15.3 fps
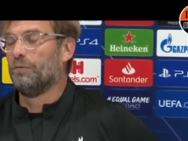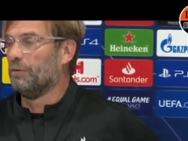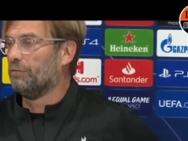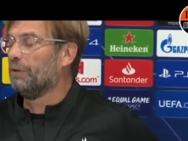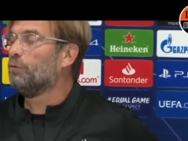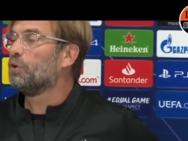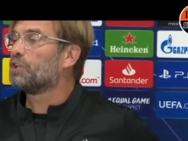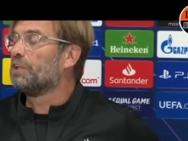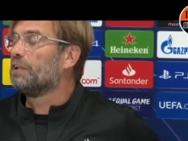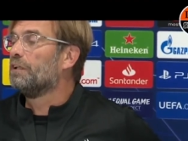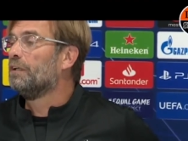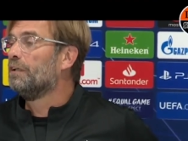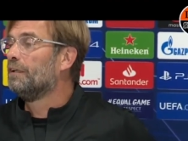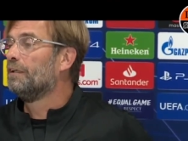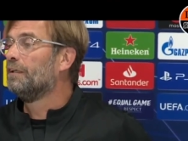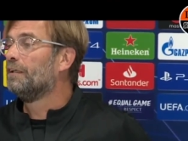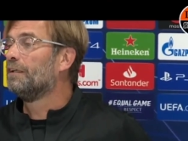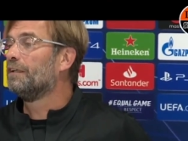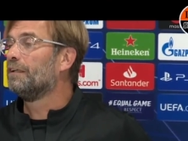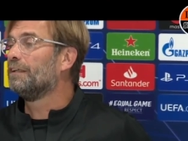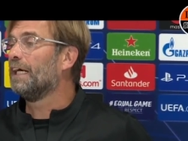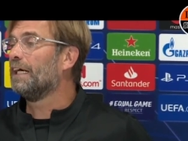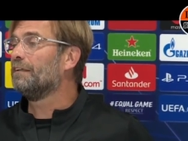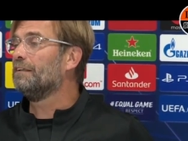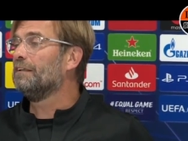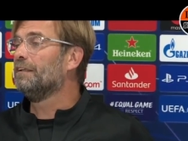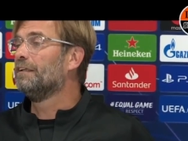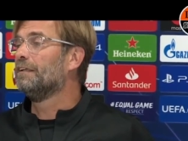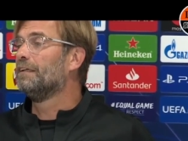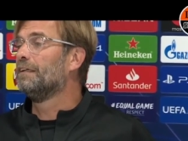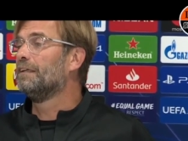When was it? 90?
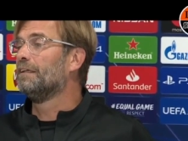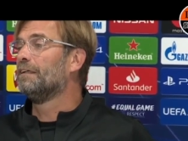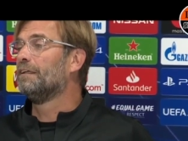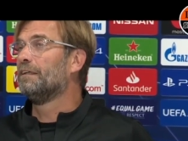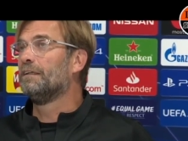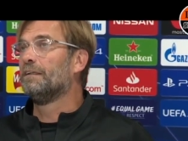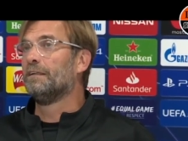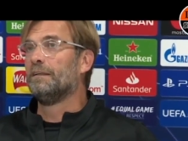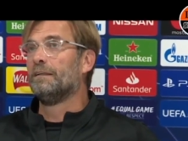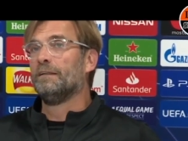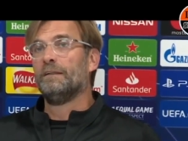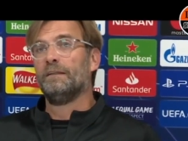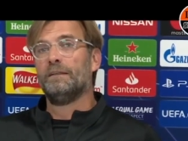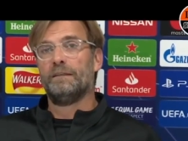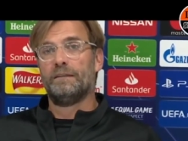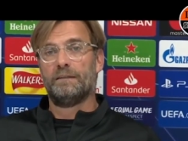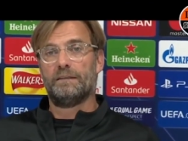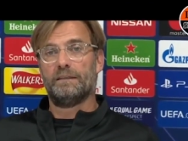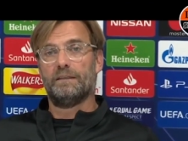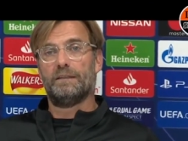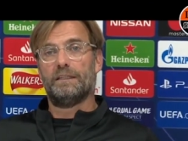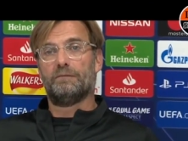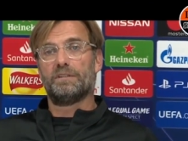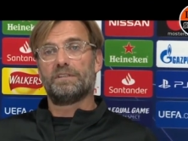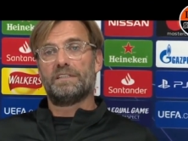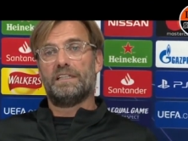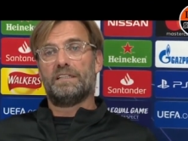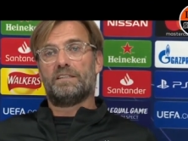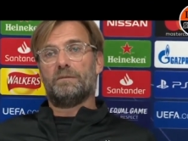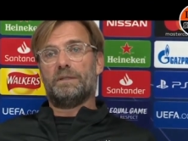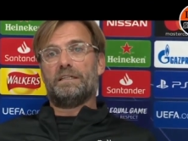91. So I was
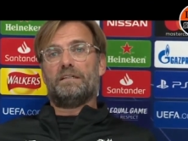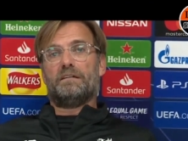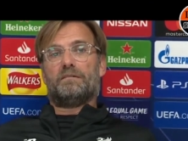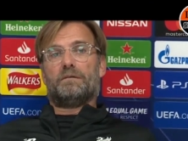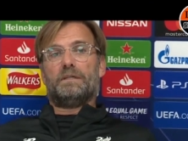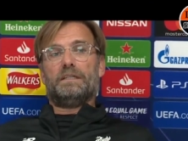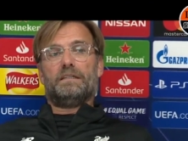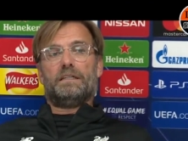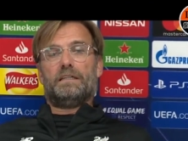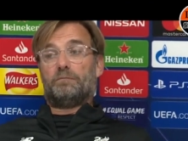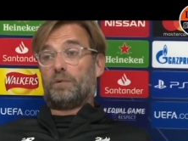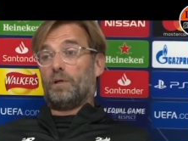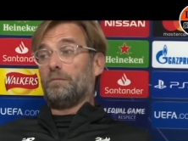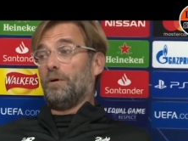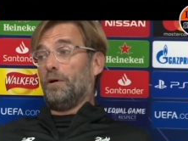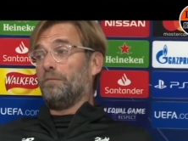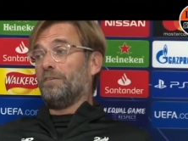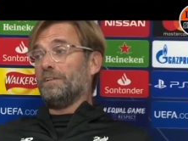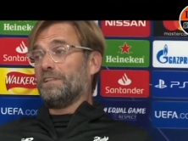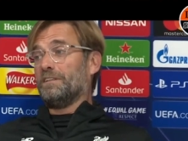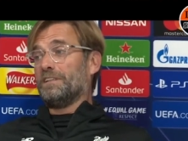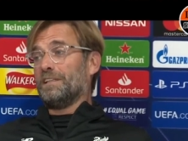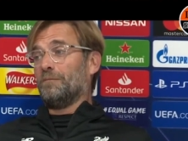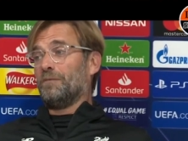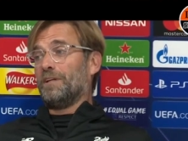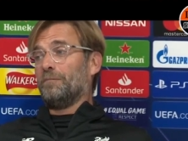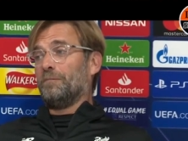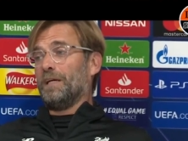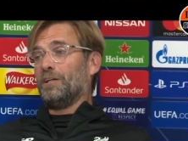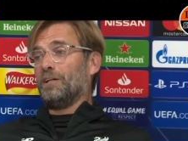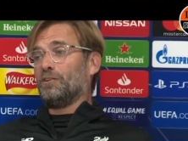then 23 and had prob- obviously something
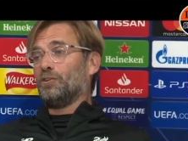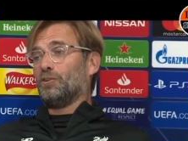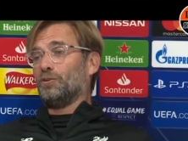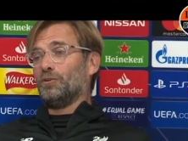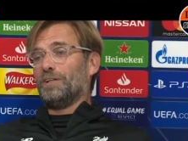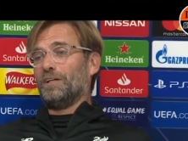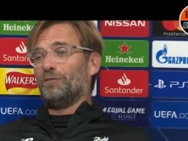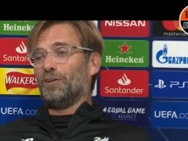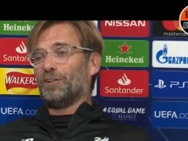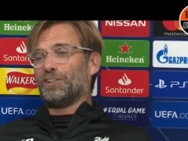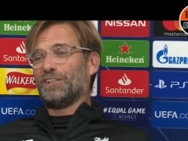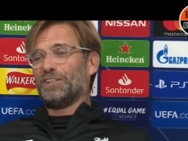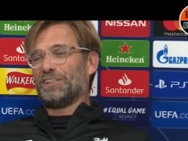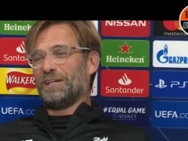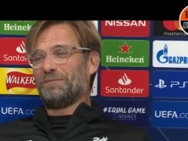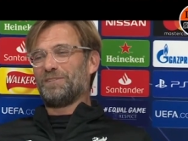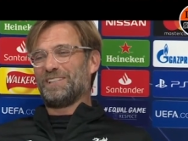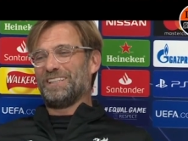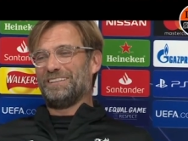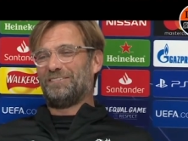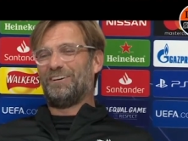better to do than watching a Champions League